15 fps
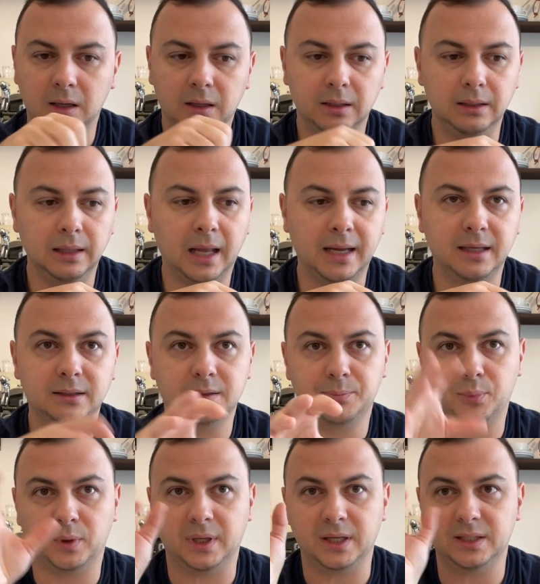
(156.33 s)
Light,
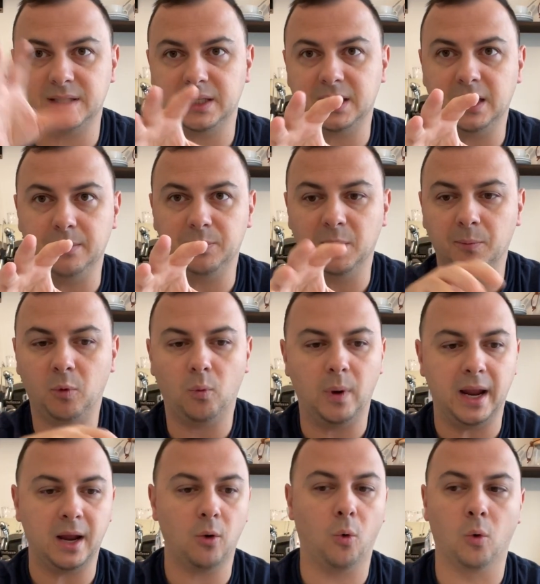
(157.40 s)
pretty easy, keep them
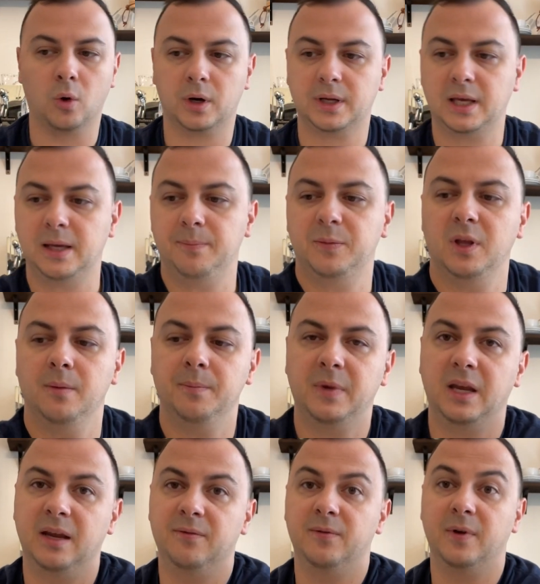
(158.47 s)
away, or keep them
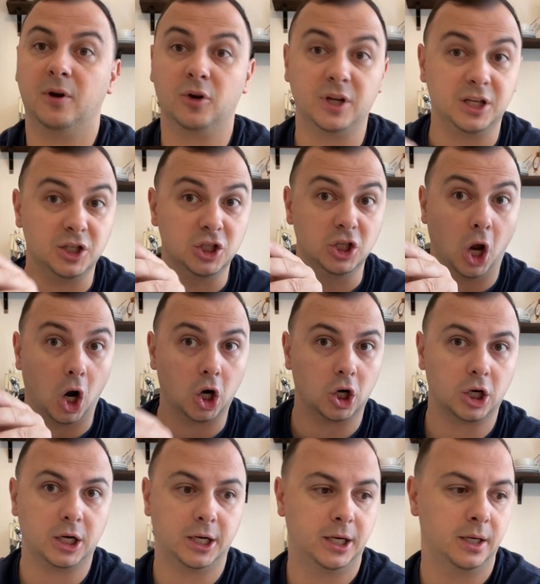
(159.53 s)
in very
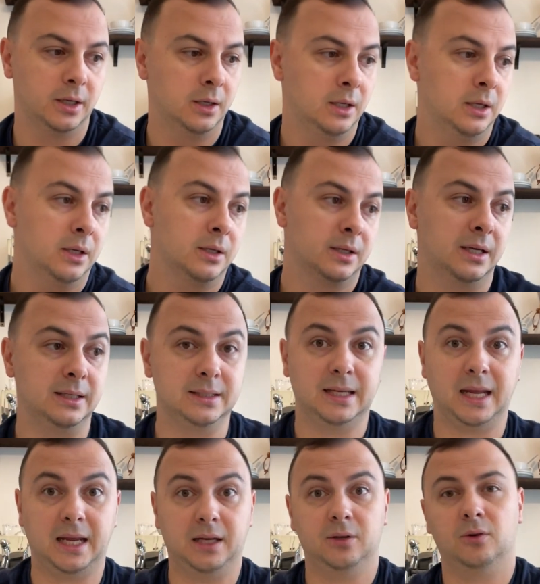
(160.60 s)
dark
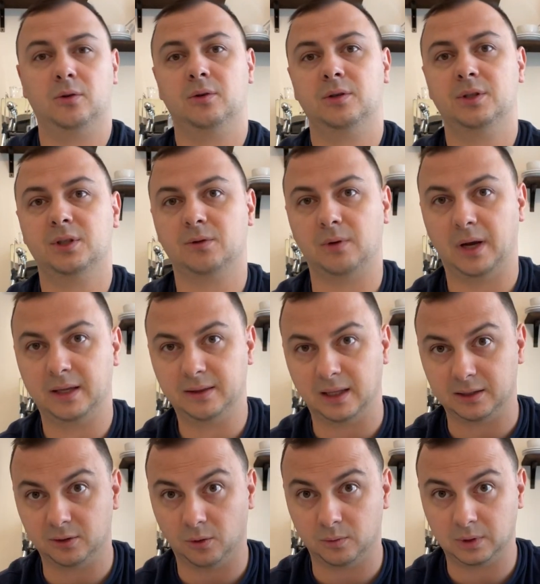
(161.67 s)
containers, right,
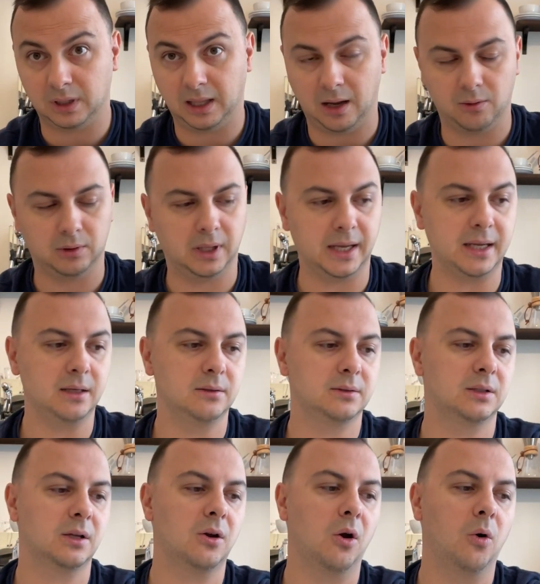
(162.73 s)
that don't allow light
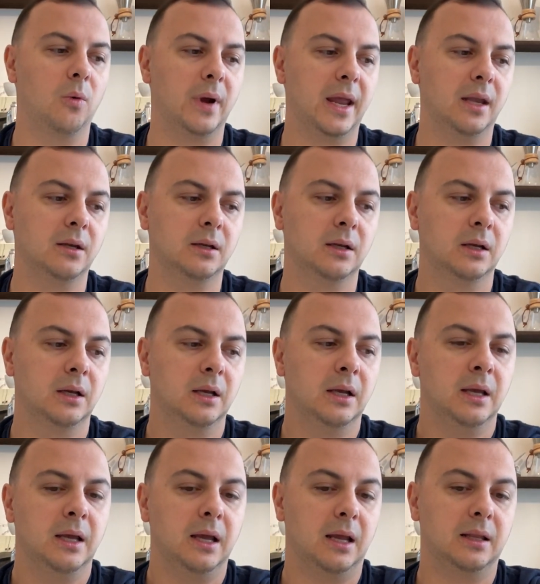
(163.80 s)
to go in.
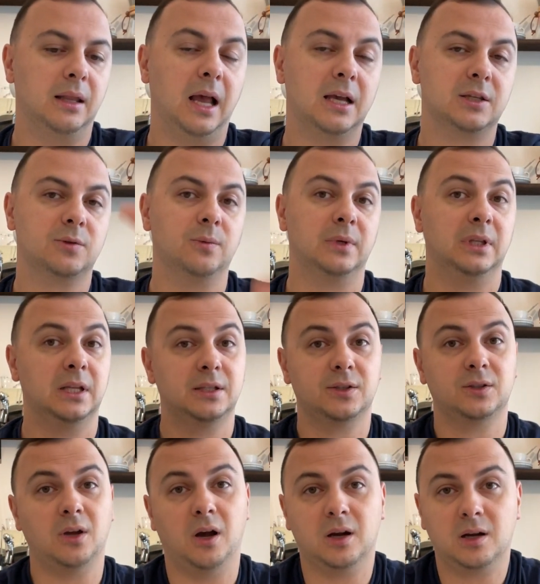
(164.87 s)
And last one, let's
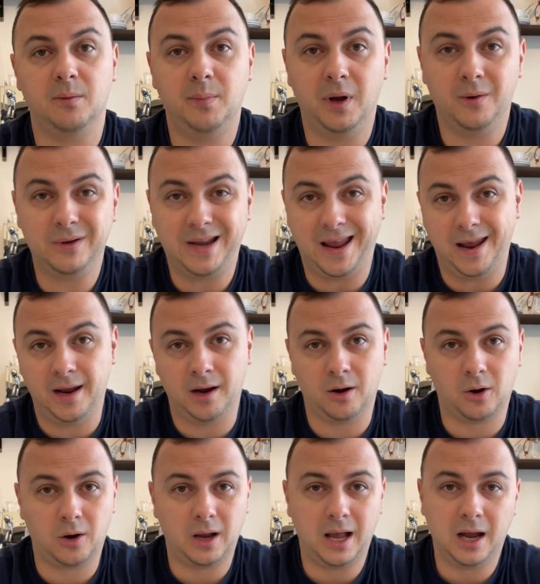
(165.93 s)
talk about
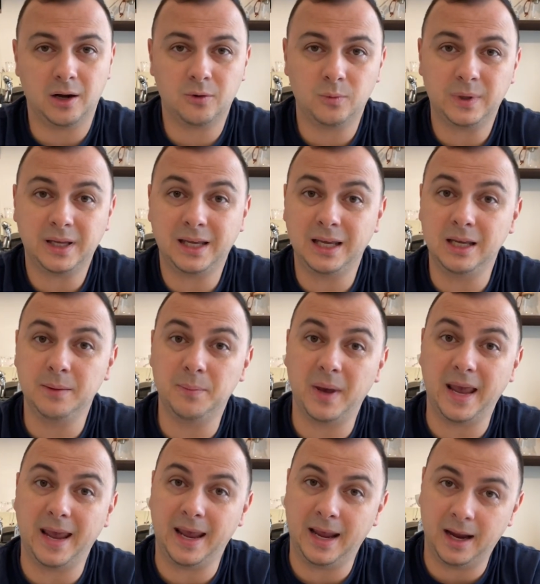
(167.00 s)
air. How do we keep
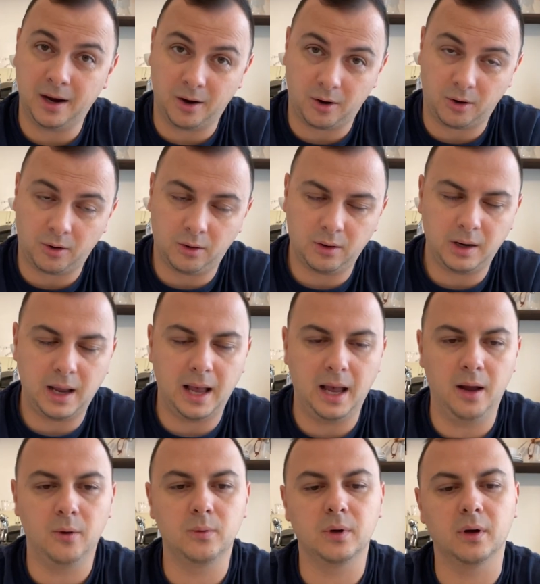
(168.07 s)
air
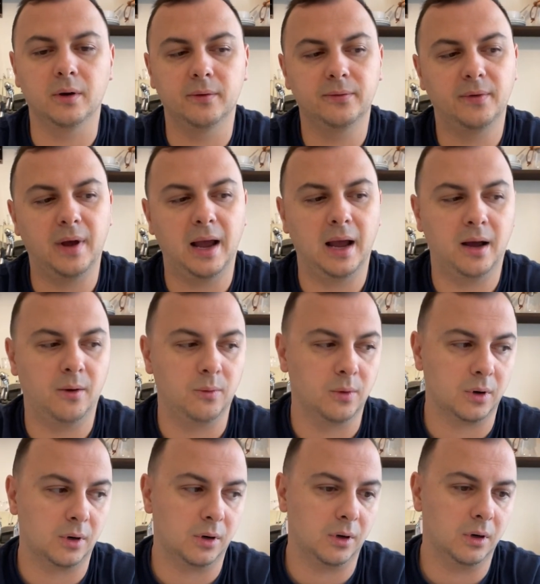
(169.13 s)
out of
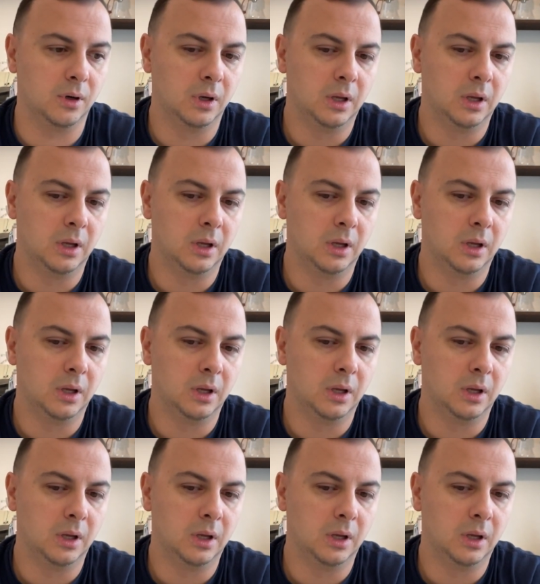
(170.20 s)
our